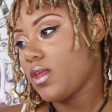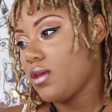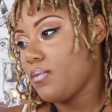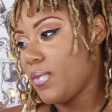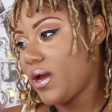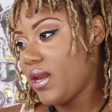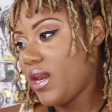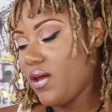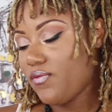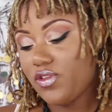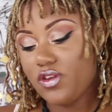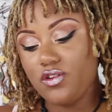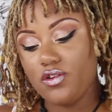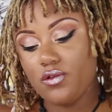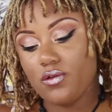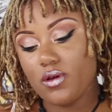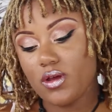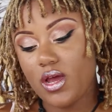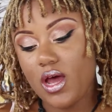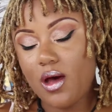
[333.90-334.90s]
You might have to
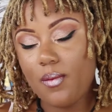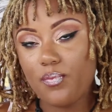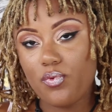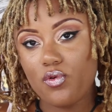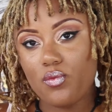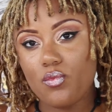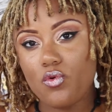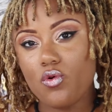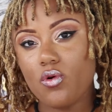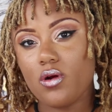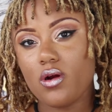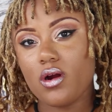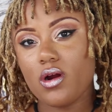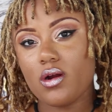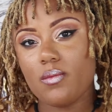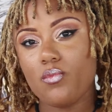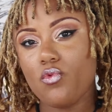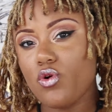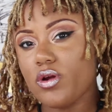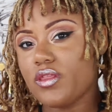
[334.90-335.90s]
do a couple
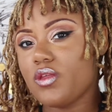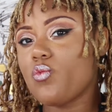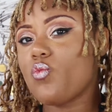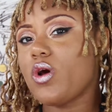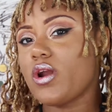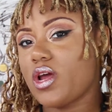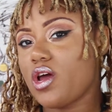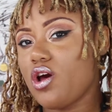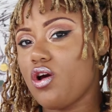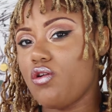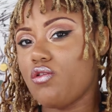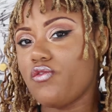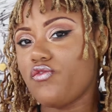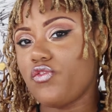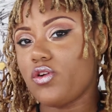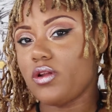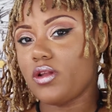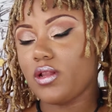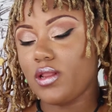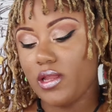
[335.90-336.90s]
more than one coat
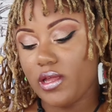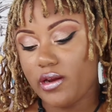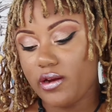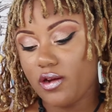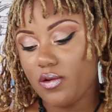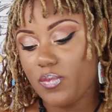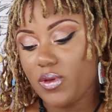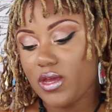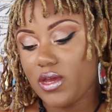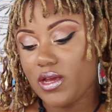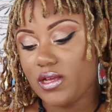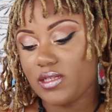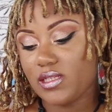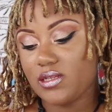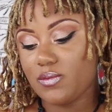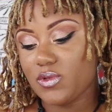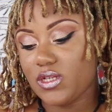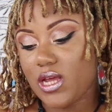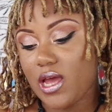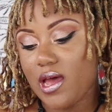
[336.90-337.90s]
for the glitter because
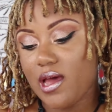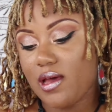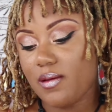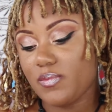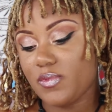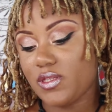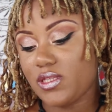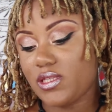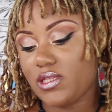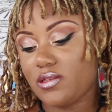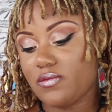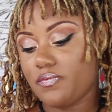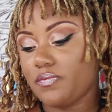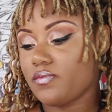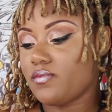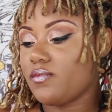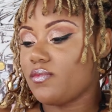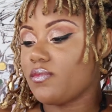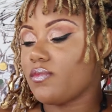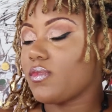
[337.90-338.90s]
sometimes
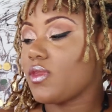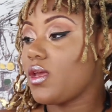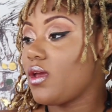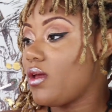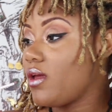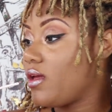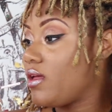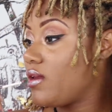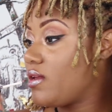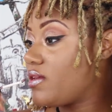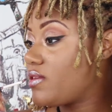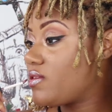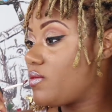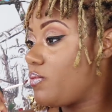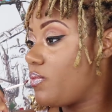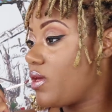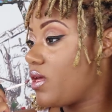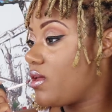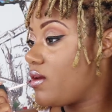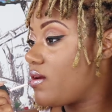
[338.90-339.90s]
it is a
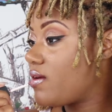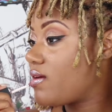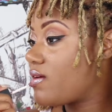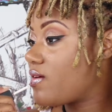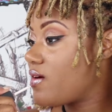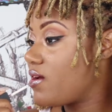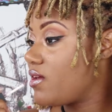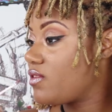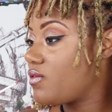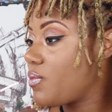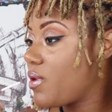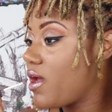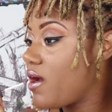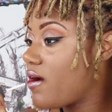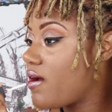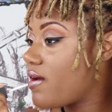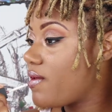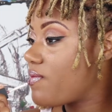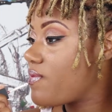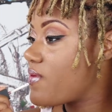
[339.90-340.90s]
bit
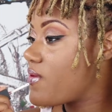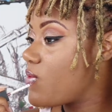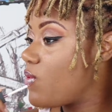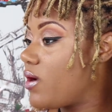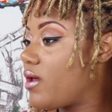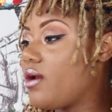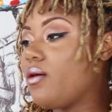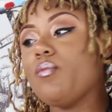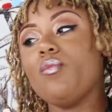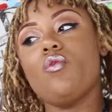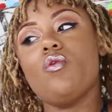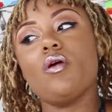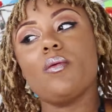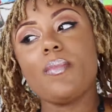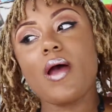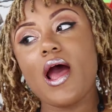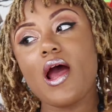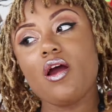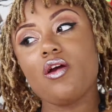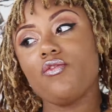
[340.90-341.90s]
transparent if you want a more
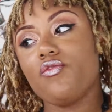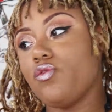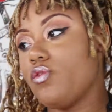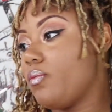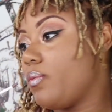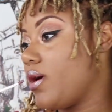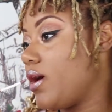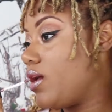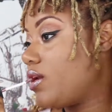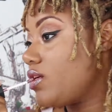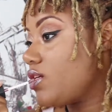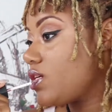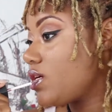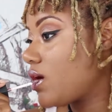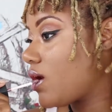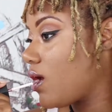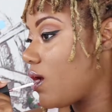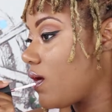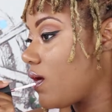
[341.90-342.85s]
powerful punch.